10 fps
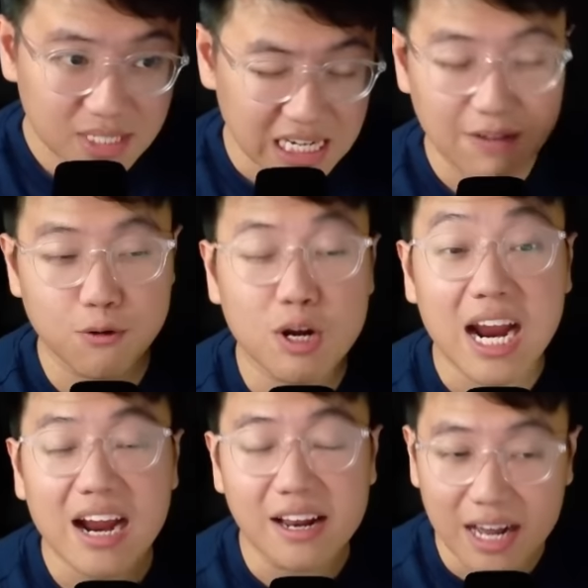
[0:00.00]
if you
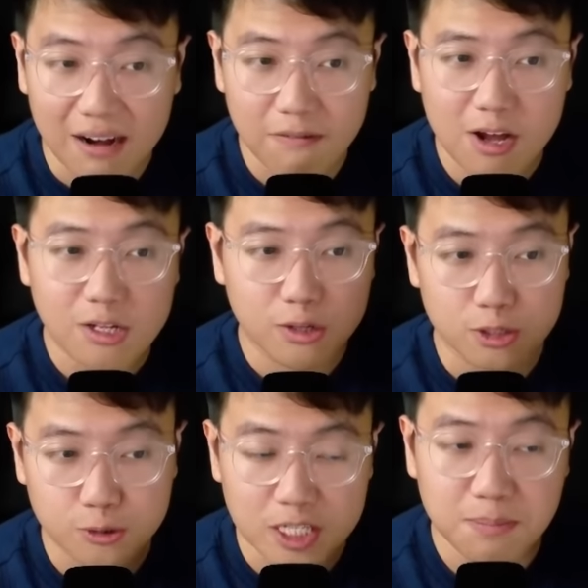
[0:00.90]
care enough to
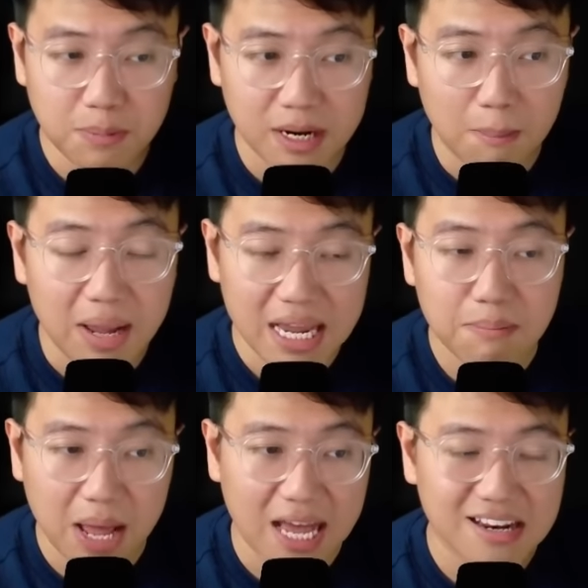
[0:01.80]
switch the main
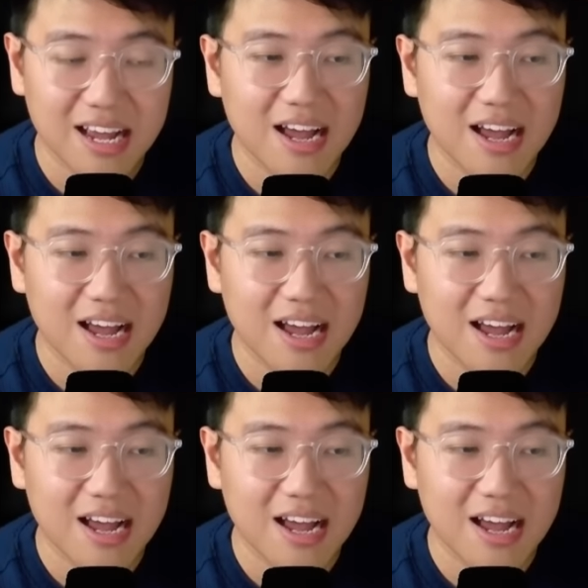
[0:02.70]
pet